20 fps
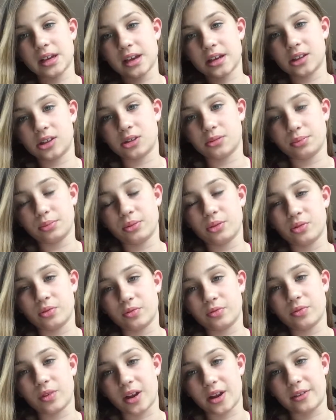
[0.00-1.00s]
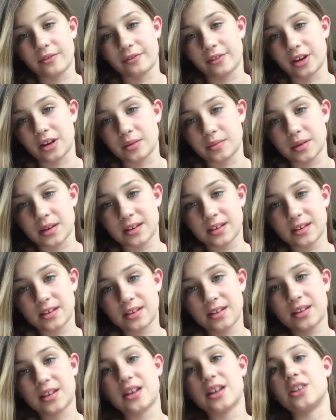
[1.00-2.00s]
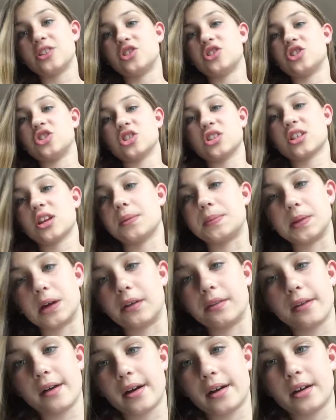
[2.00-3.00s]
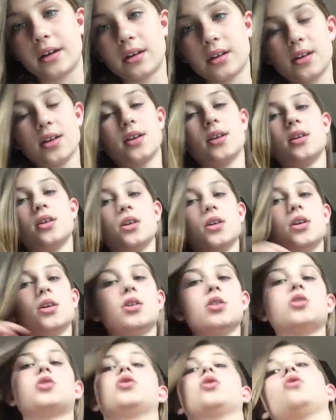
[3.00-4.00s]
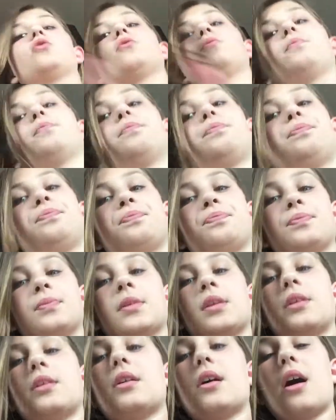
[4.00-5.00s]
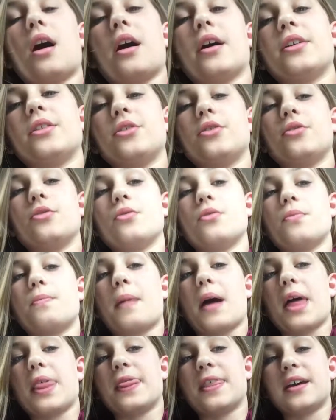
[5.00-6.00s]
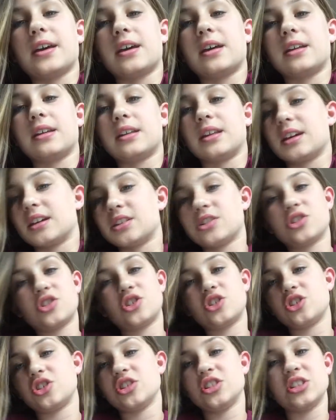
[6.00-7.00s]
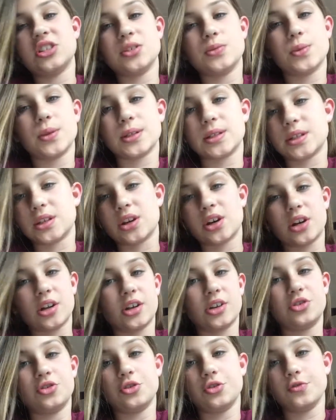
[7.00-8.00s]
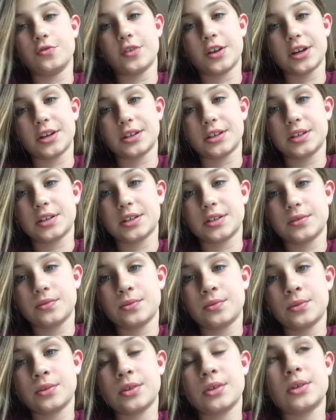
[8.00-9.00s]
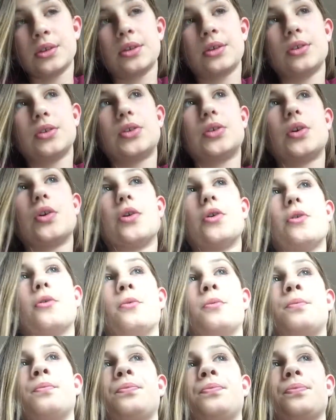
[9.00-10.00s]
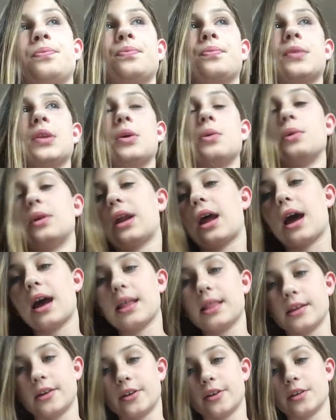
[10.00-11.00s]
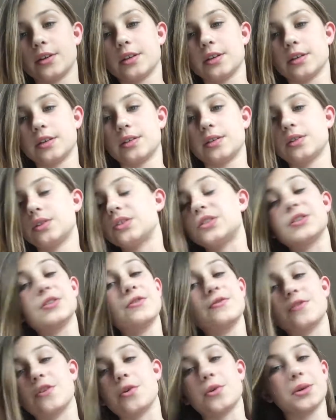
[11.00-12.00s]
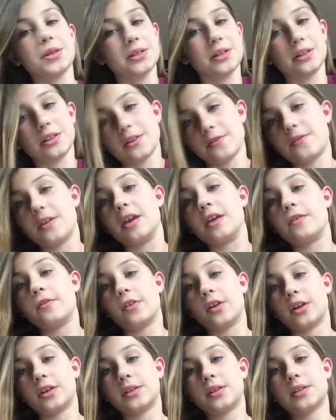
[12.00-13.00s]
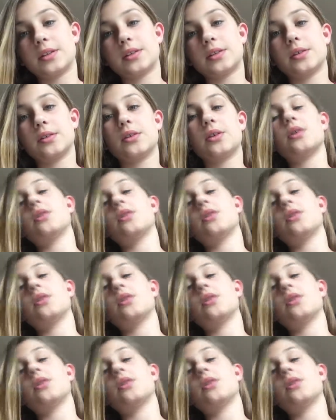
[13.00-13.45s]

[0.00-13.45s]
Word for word: i had the proof right in front of me and she just kept on lying so I knew by then that she was not a true friend. So what I learned is don't focus on the fake friends.